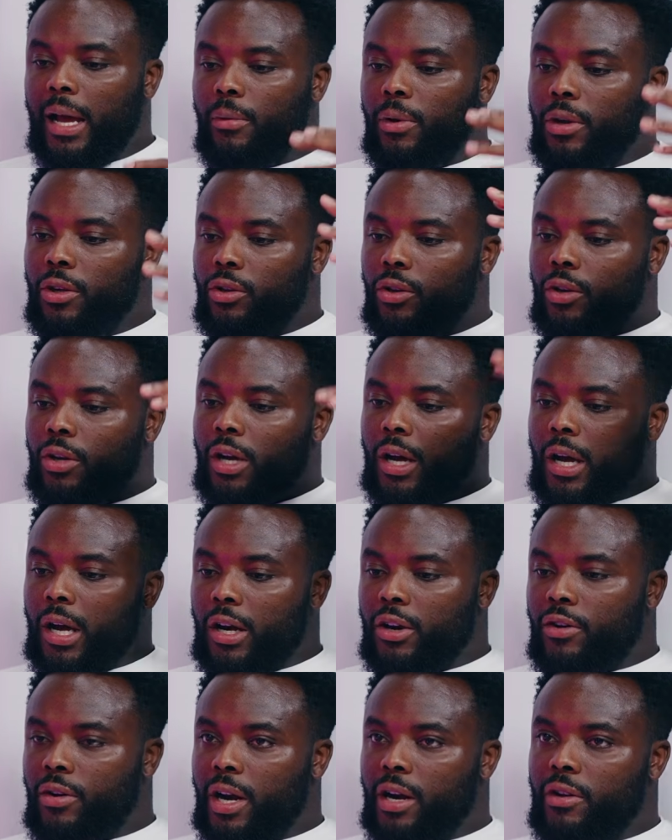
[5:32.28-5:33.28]
when you look at our
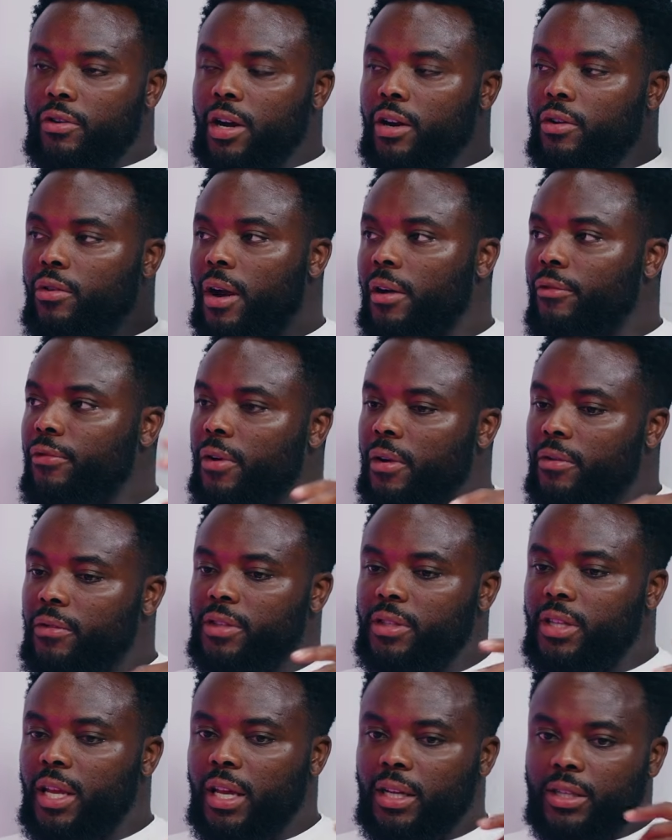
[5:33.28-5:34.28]

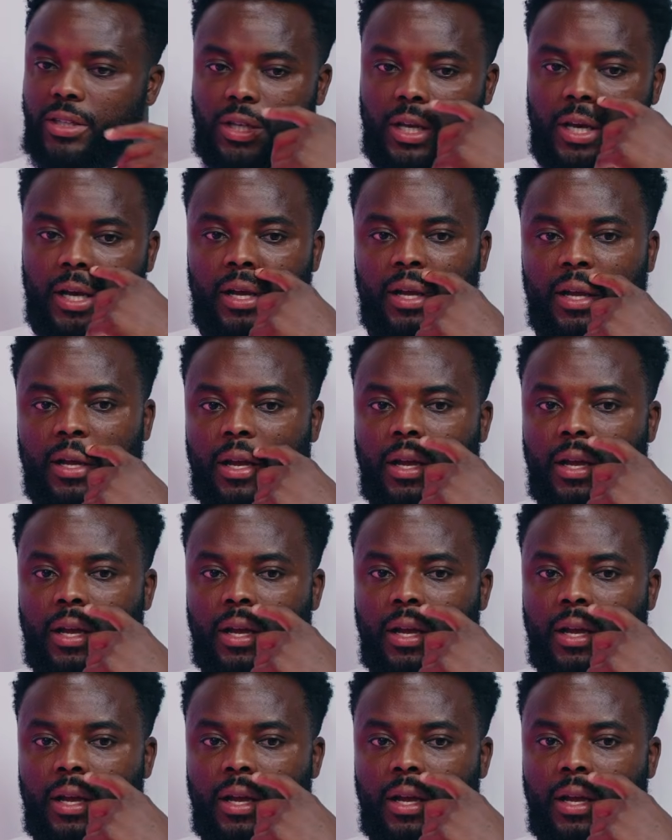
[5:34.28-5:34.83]
great-great-grandfather's days, yeah,